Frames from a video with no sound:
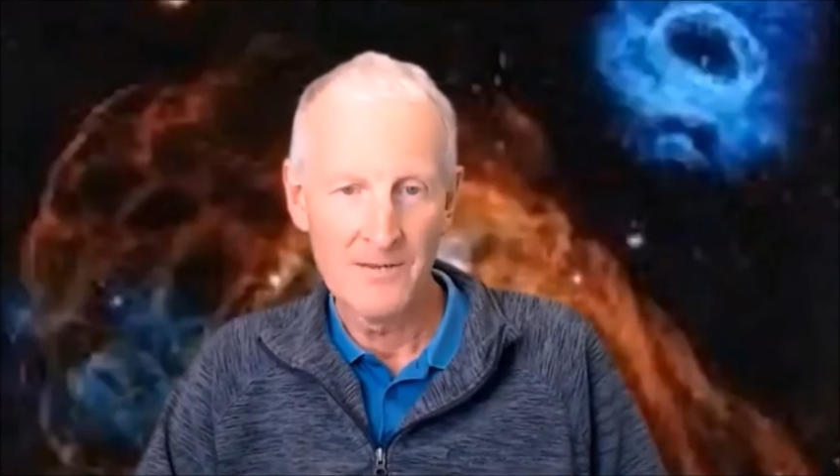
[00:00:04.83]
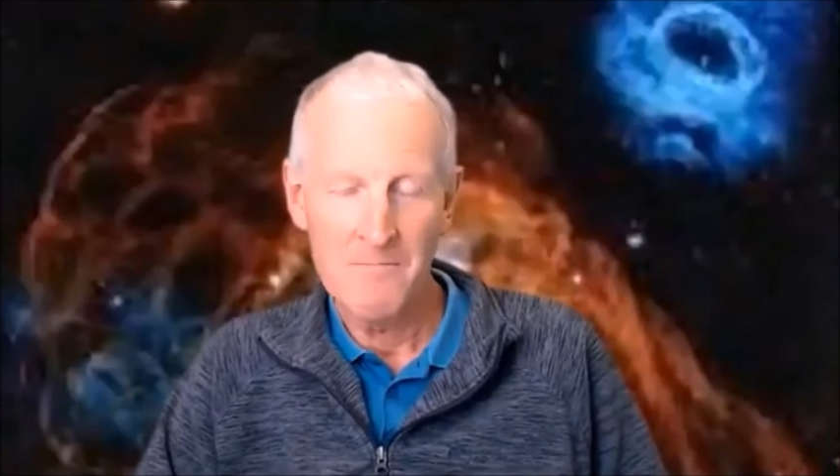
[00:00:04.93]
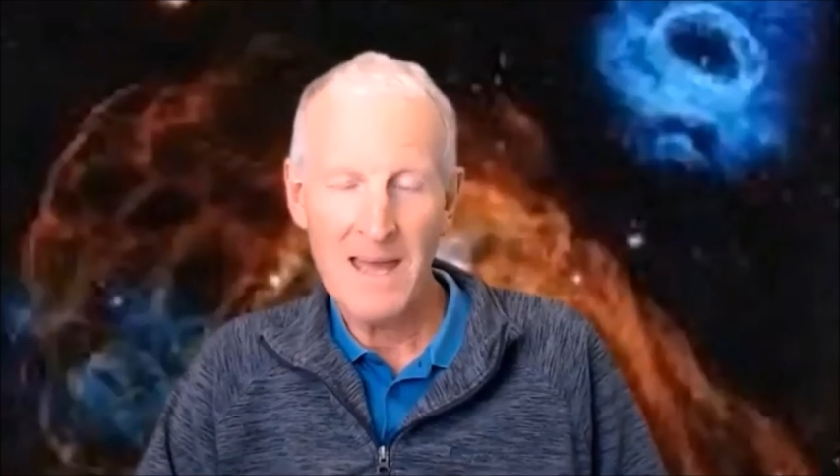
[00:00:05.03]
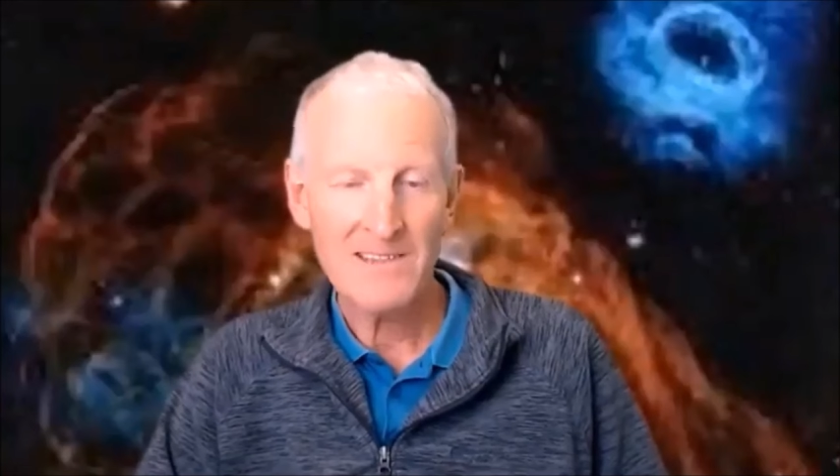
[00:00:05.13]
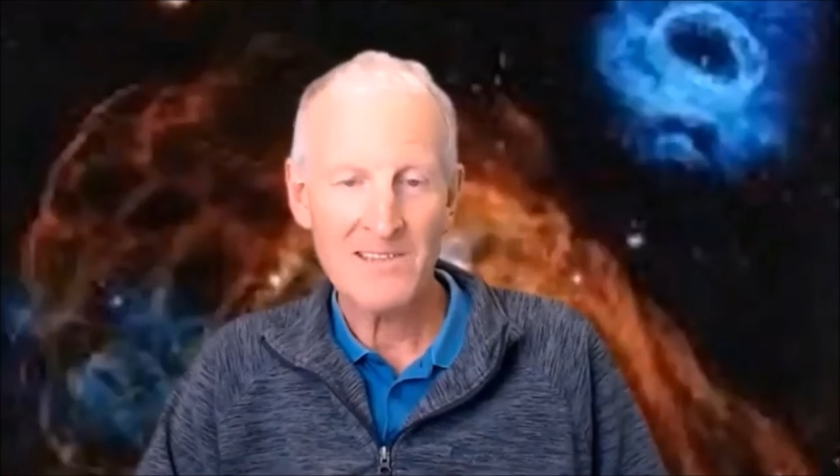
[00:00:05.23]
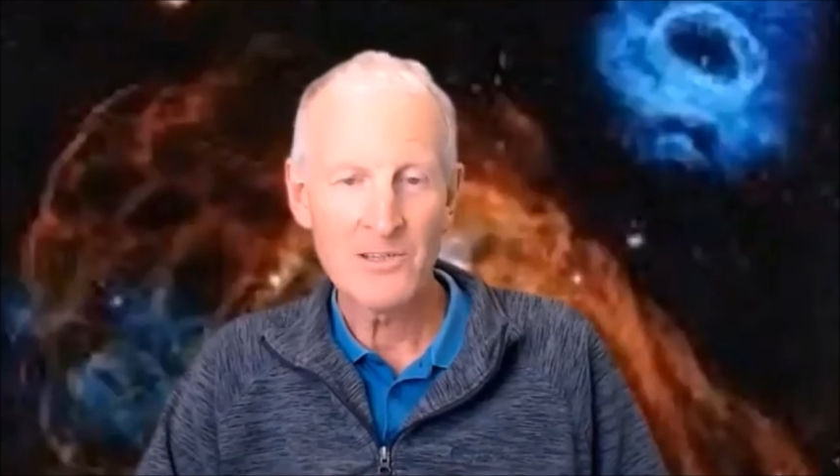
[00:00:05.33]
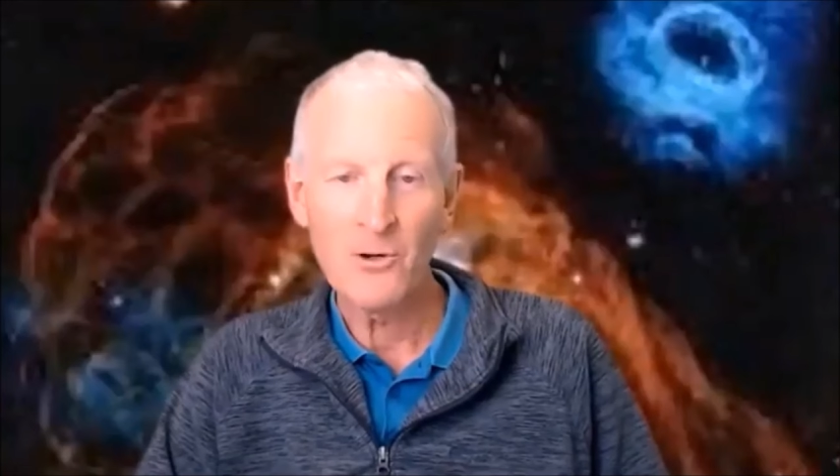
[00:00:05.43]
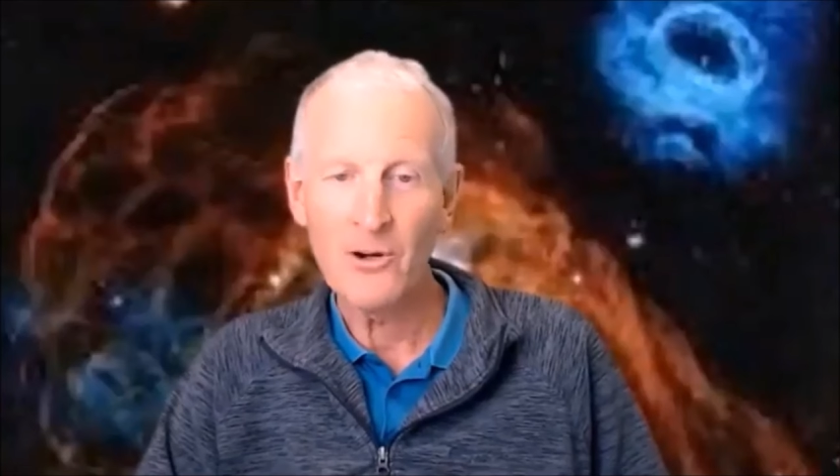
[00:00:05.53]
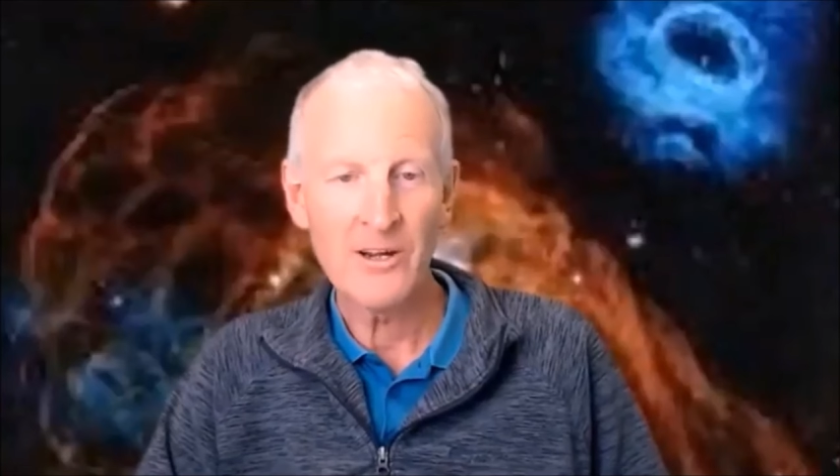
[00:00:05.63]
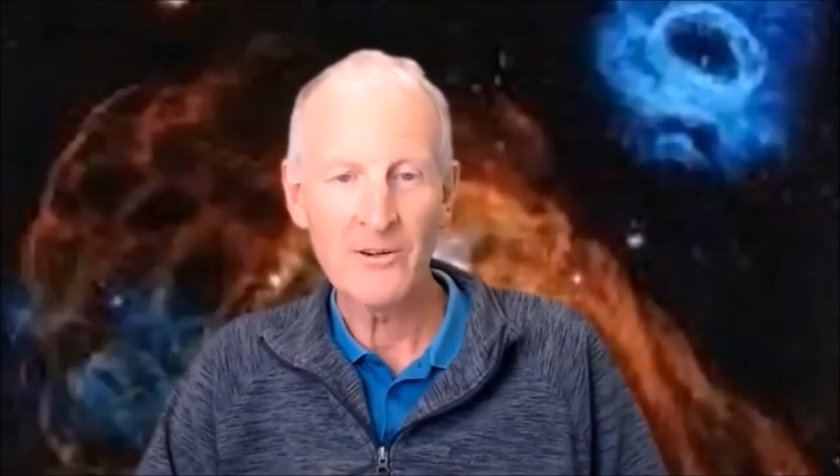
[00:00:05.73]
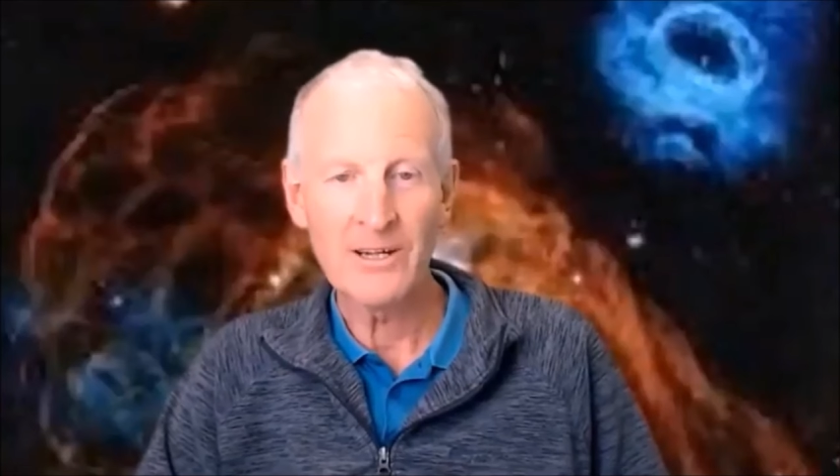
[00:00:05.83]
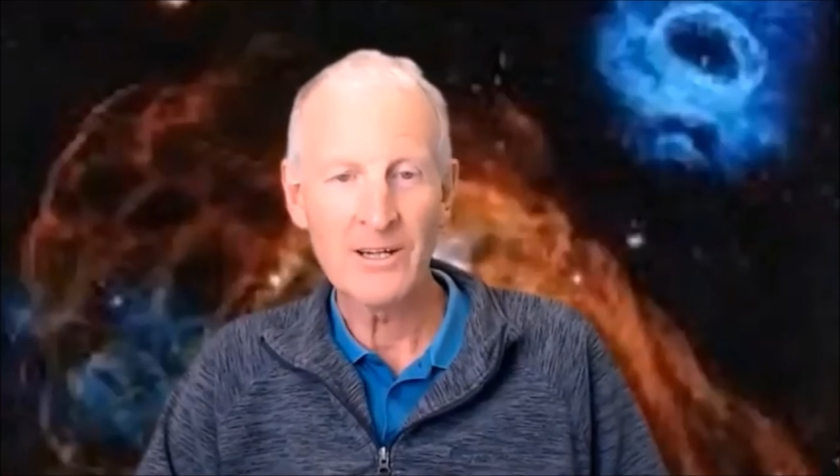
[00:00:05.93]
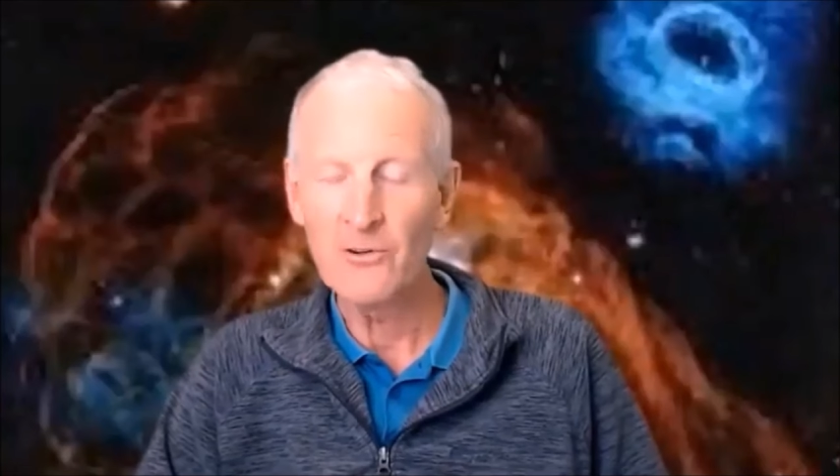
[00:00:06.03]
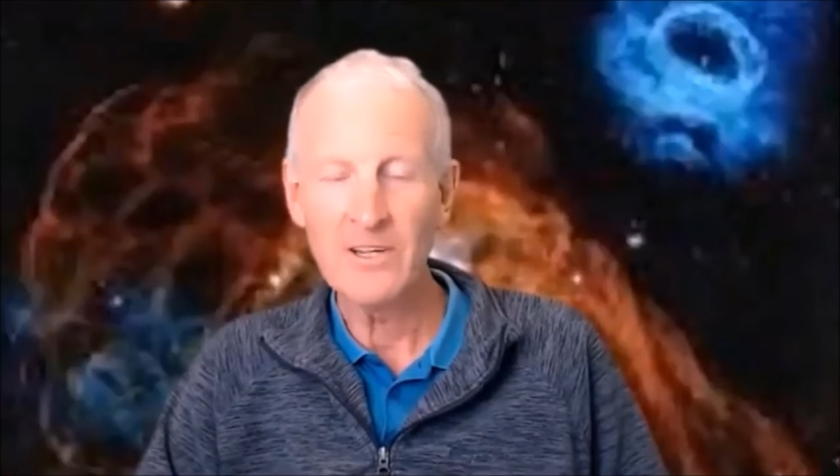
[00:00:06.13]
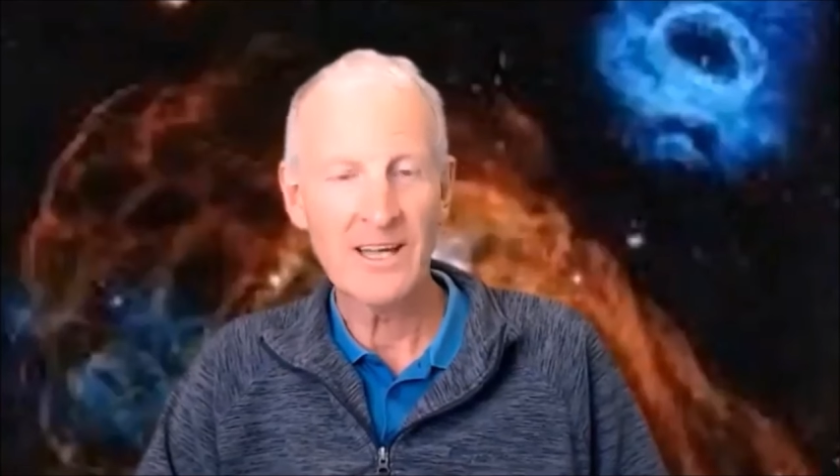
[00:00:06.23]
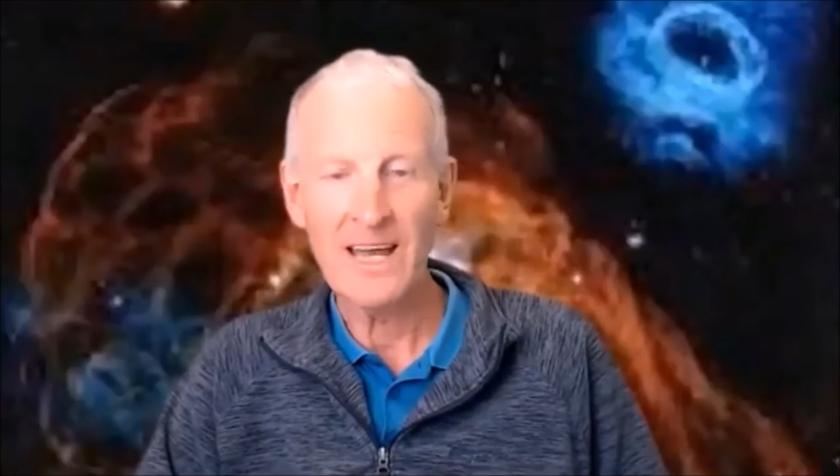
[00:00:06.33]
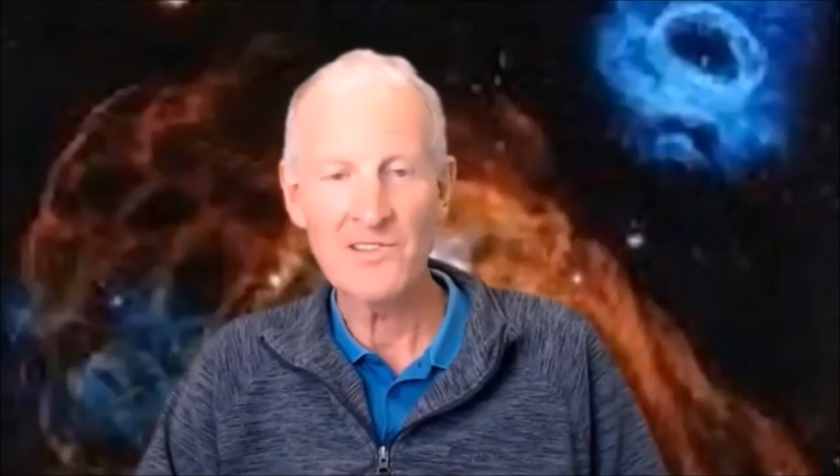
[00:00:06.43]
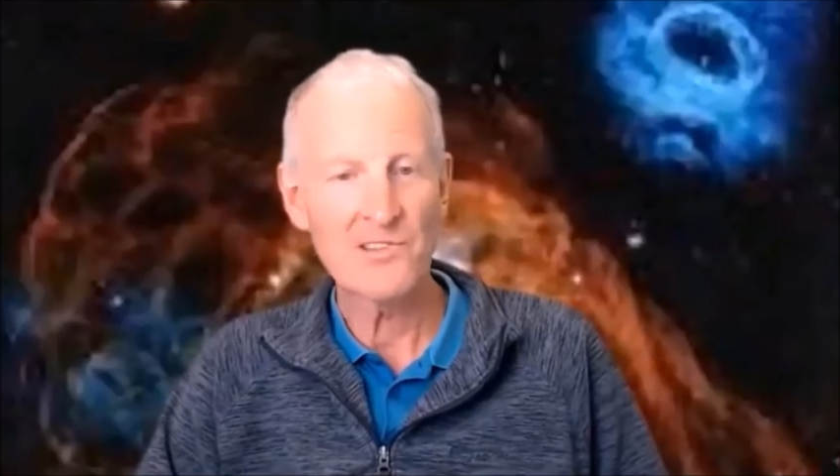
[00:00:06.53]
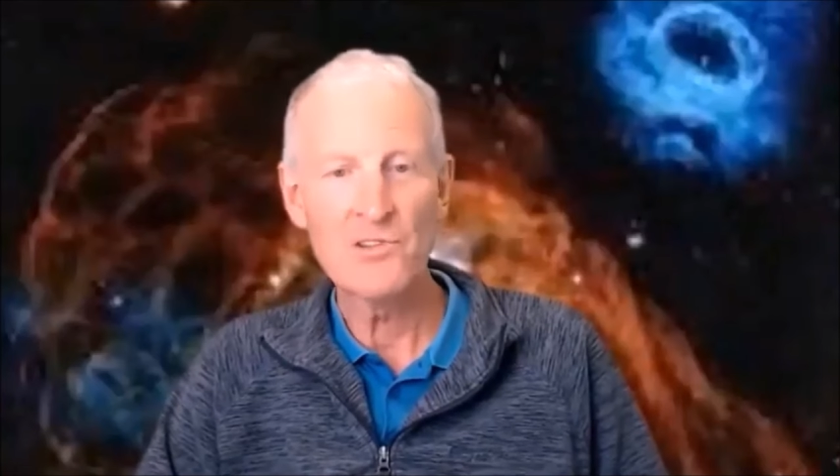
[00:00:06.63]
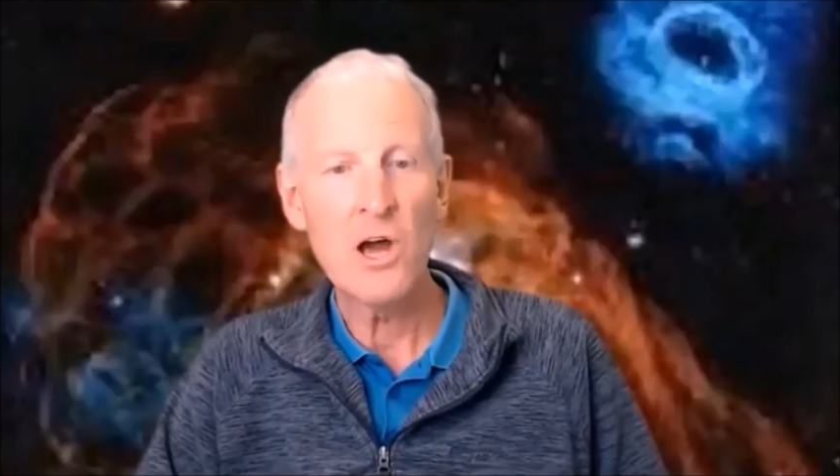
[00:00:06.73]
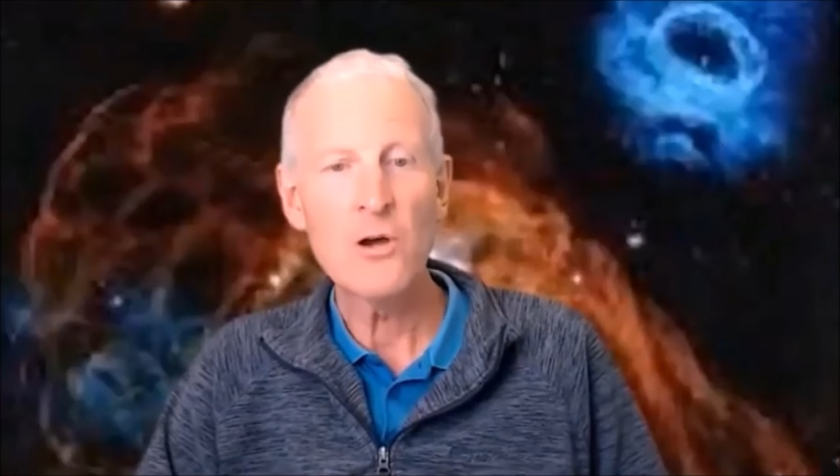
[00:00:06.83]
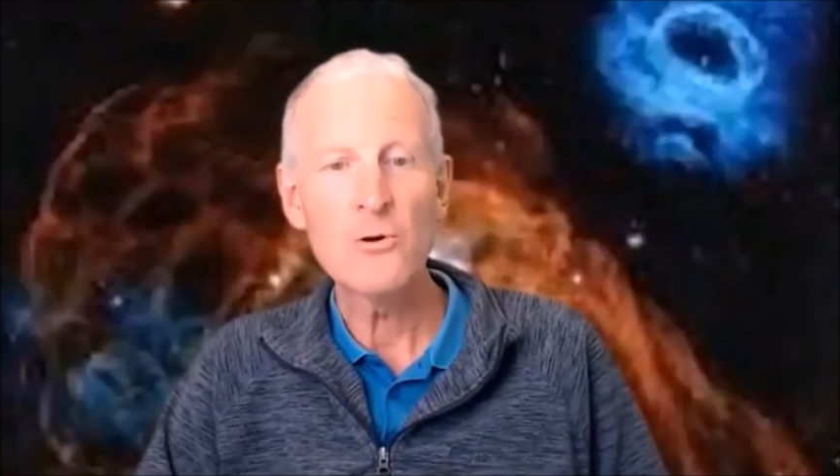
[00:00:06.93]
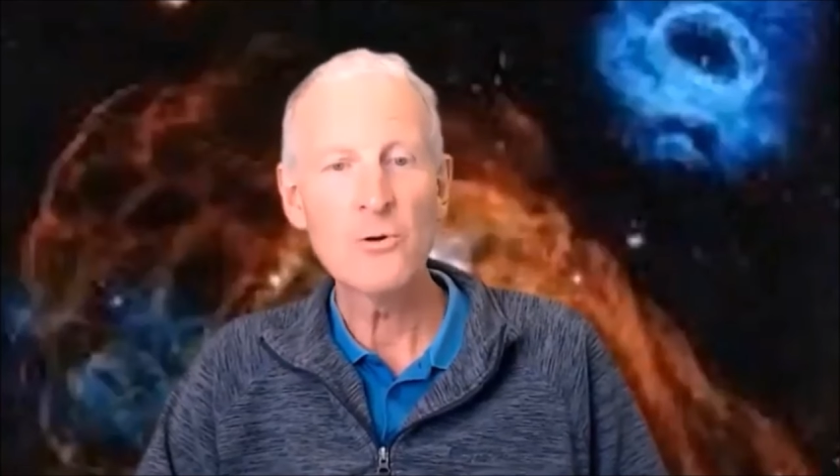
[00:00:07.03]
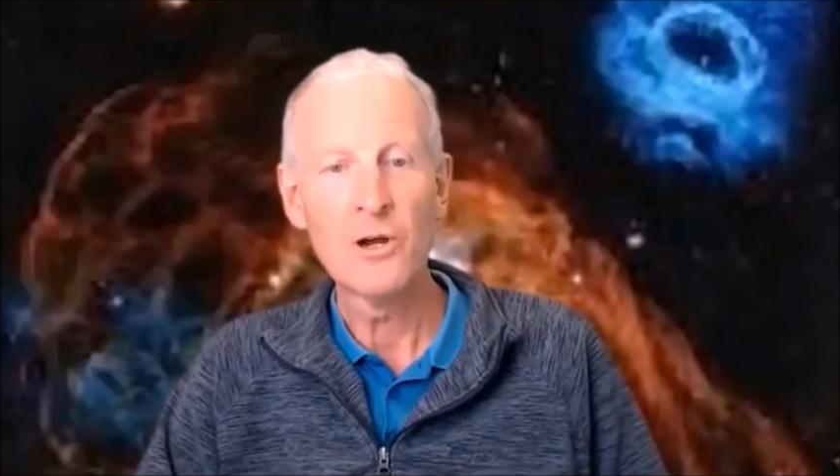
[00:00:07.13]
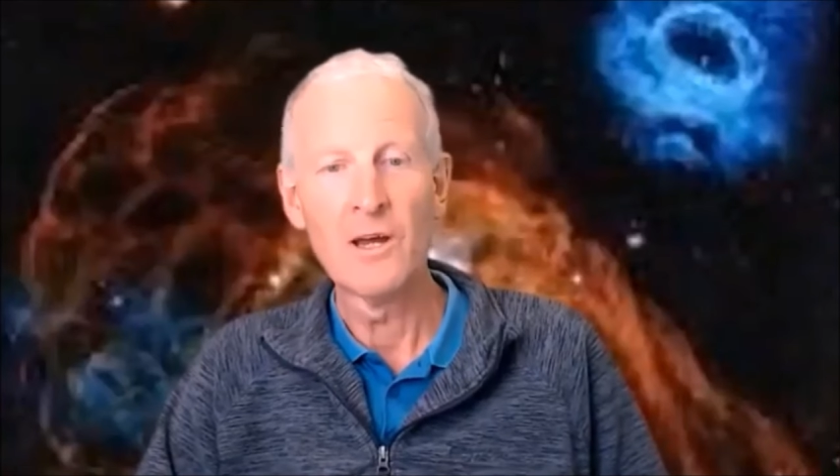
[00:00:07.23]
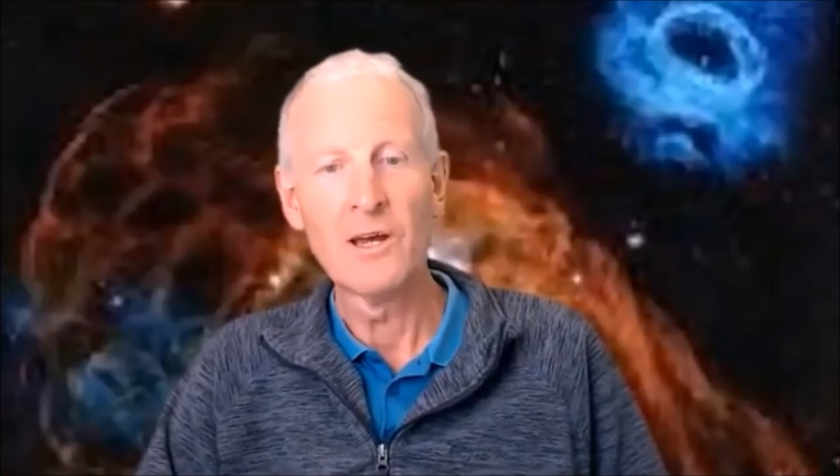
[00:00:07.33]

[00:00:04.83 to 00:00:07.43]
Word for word: Metanoia in Greek has no